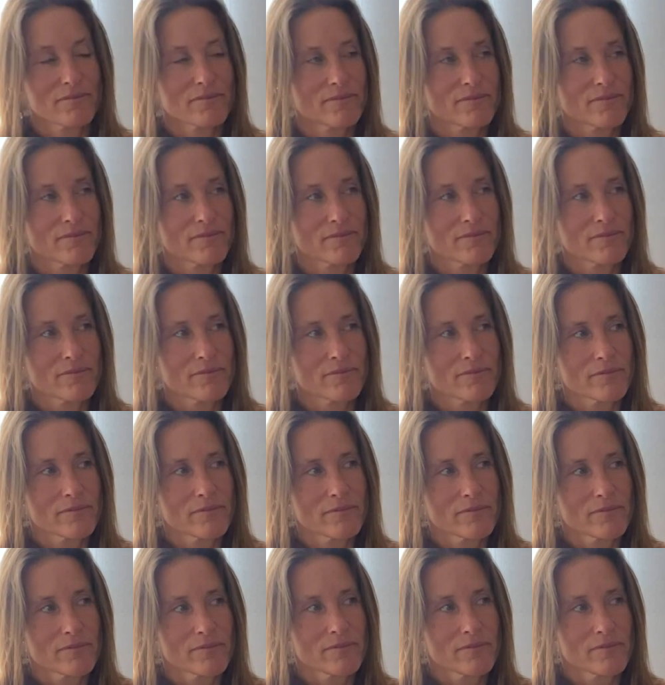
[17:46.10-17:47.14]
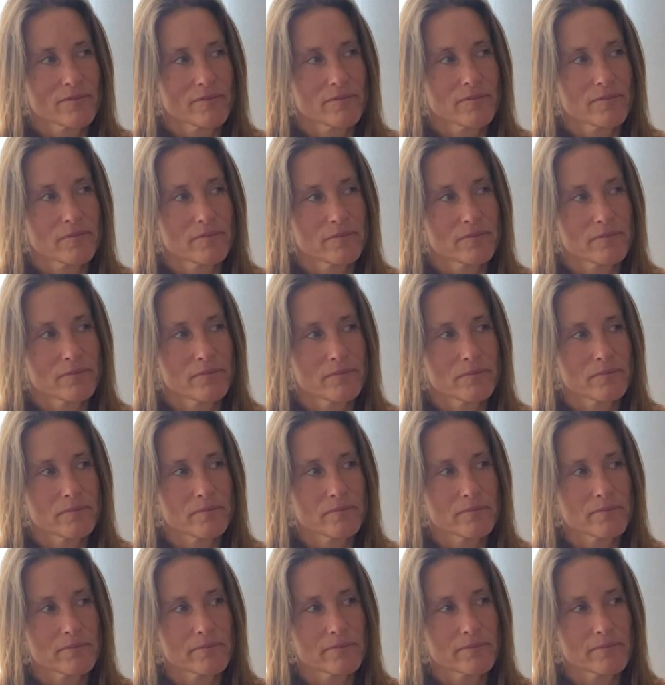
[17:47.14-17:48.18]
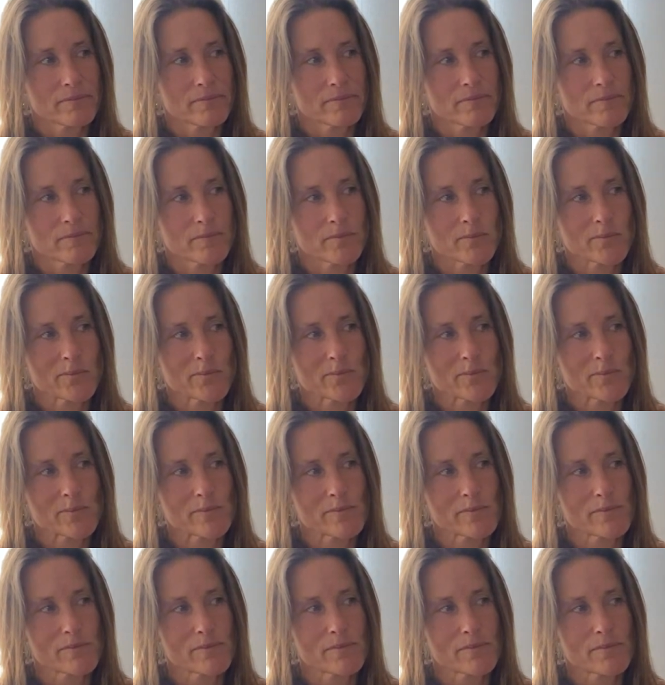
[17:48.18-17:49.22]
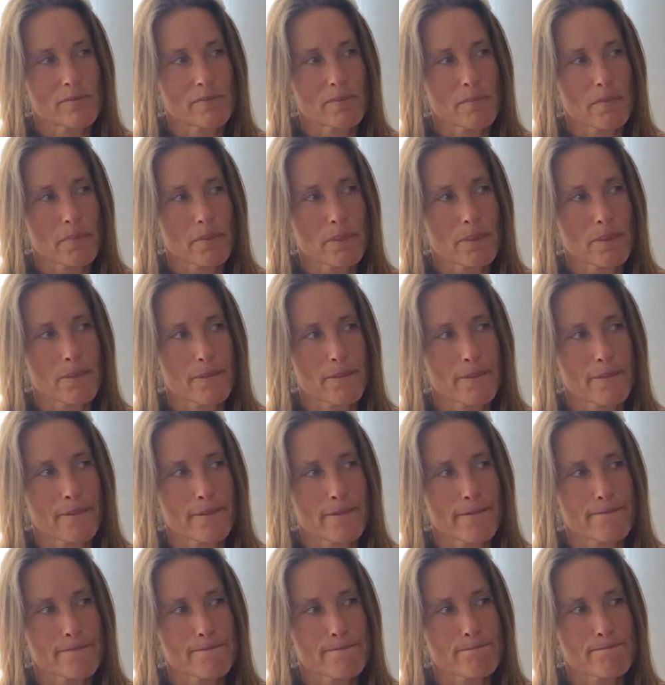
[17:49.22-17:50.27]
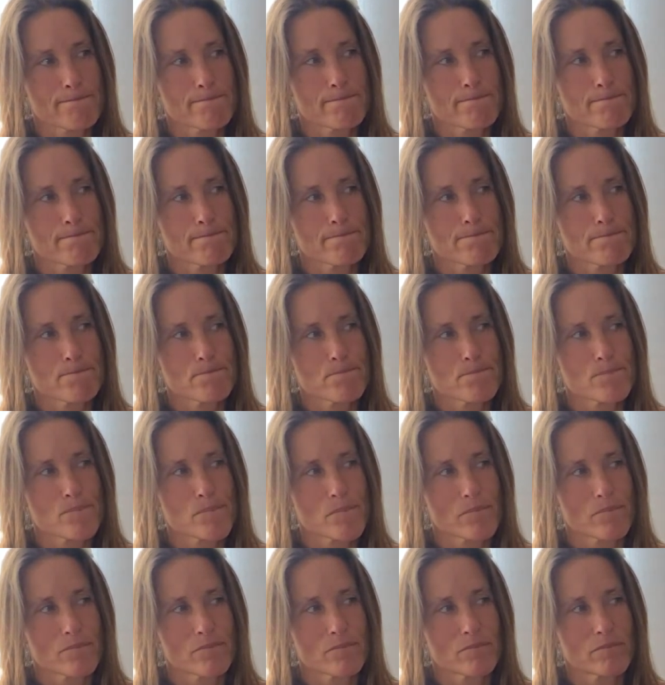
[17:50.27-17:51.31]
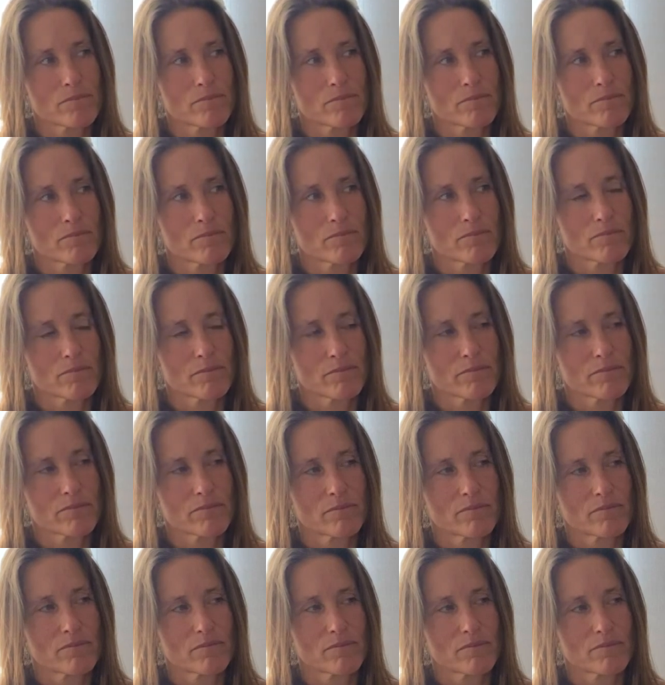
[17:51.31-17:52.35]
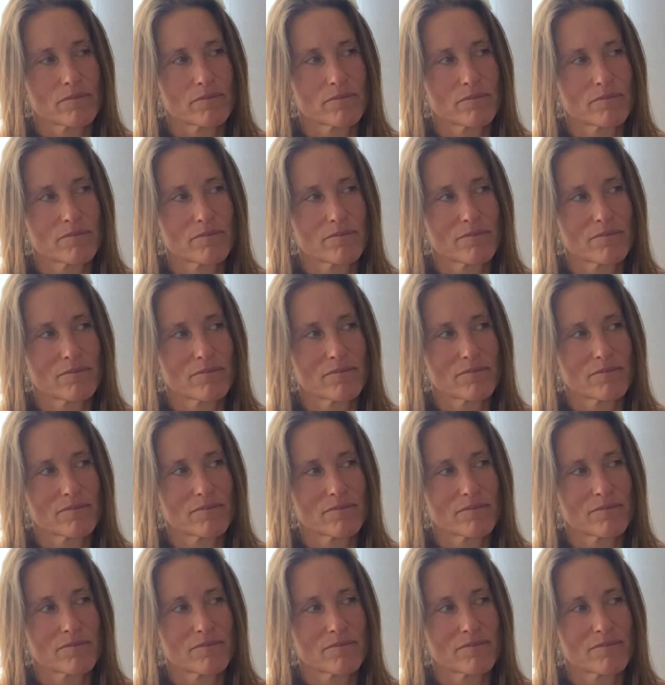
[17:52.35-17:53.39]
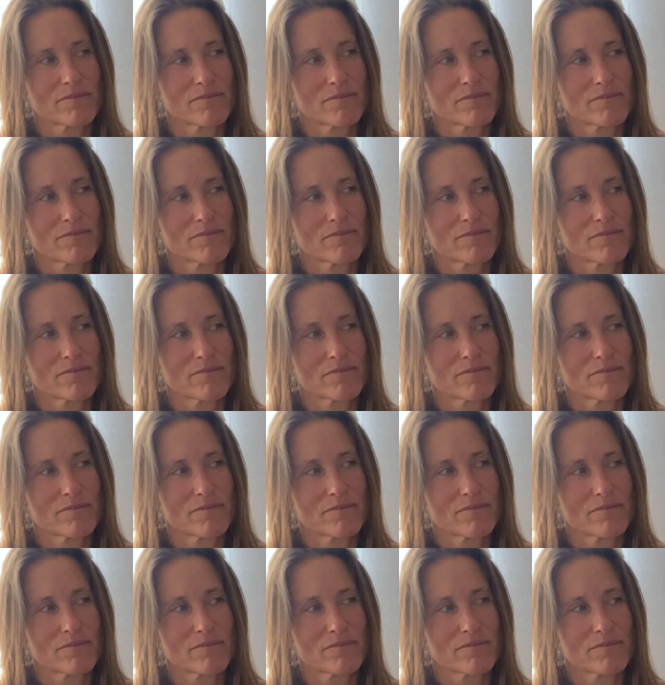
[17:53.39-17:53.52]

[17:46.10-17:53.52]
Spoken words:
[no speech]